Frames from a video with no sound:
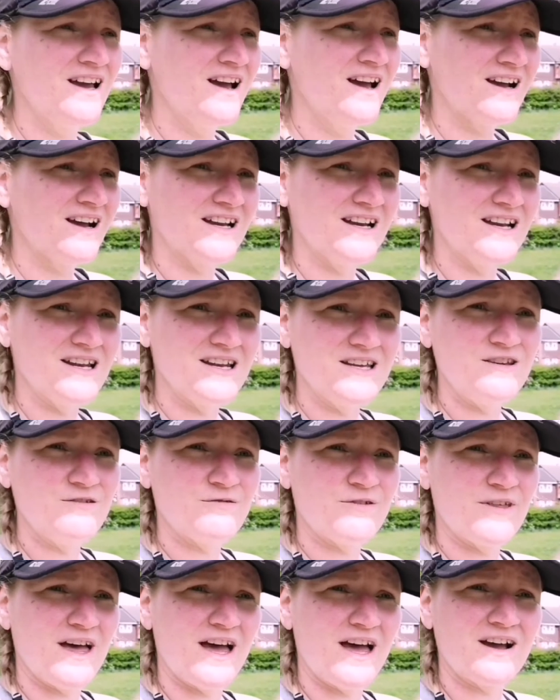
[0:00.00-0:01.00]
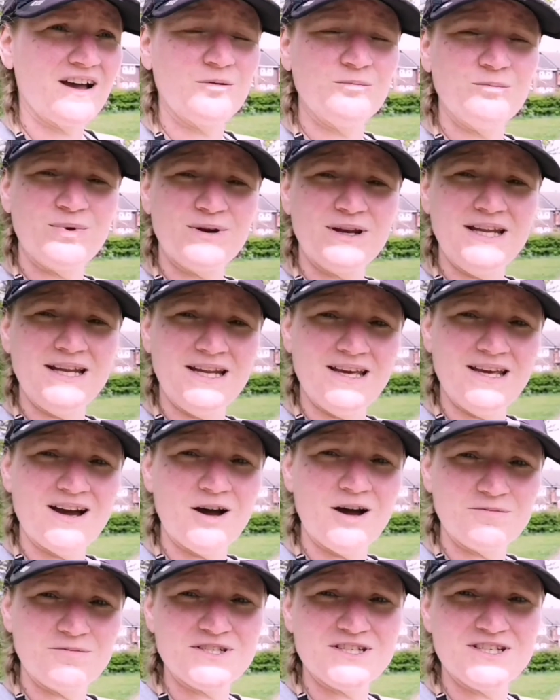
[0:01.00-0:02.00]
I'm going to leave that completely
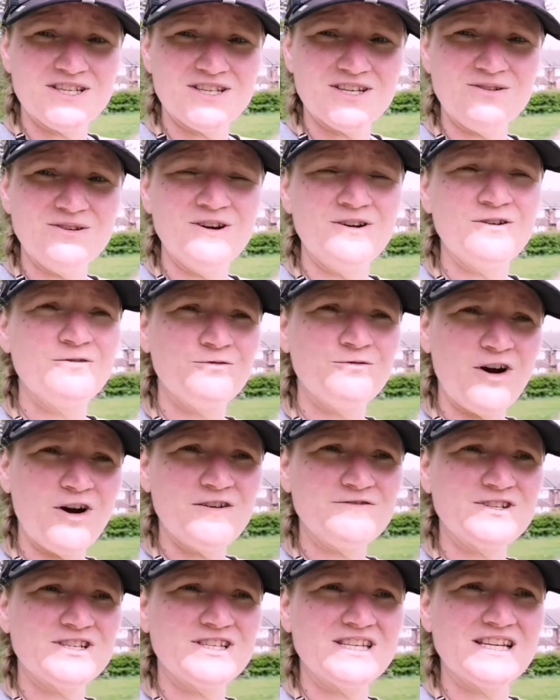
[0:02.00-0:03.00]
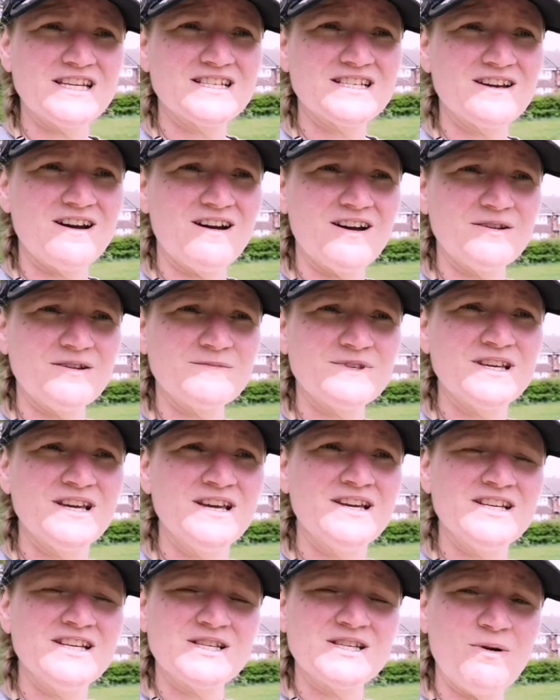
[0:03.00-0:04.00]
up to you. 5 to 6 times.
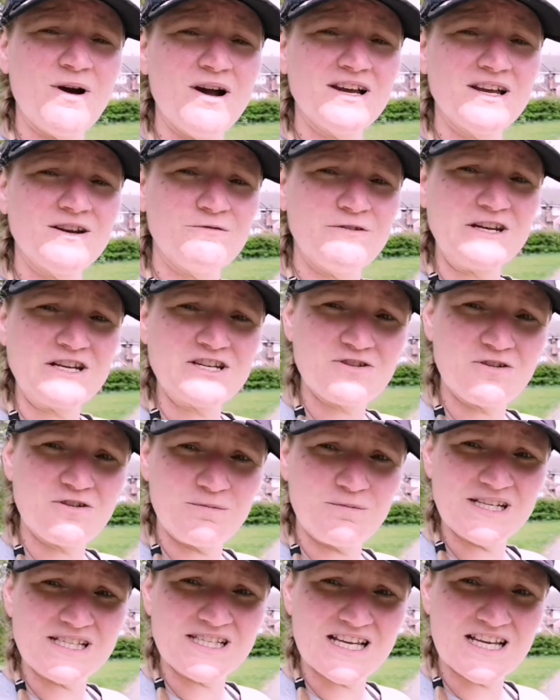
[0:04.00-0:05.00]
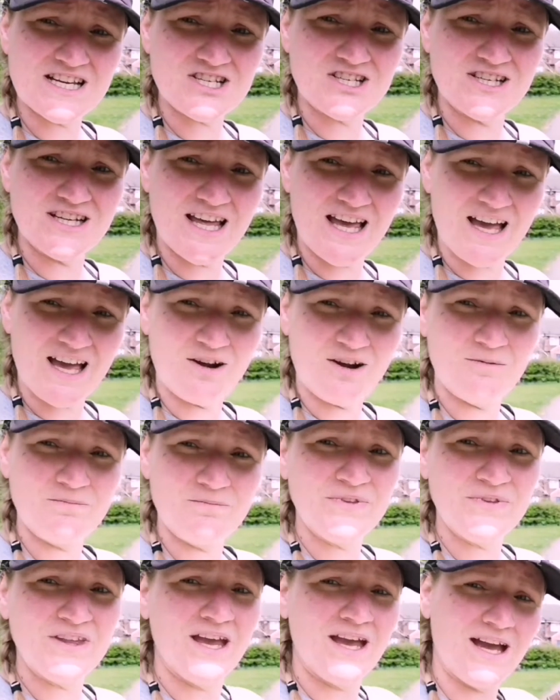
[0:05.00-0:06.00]
So I'm going to finish off my session now,
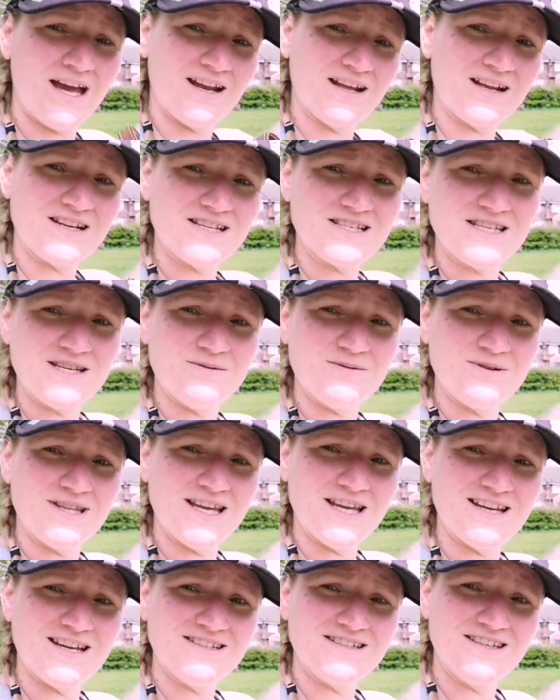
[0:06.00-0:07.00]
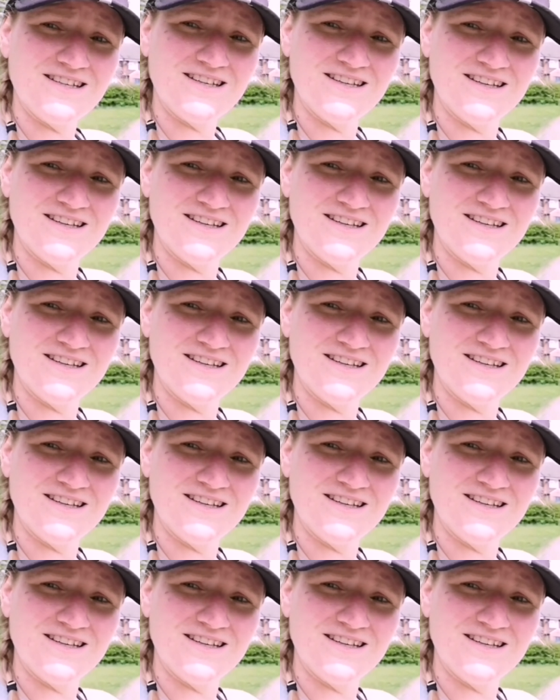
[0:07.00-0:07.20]
and I'm going to see you at the end.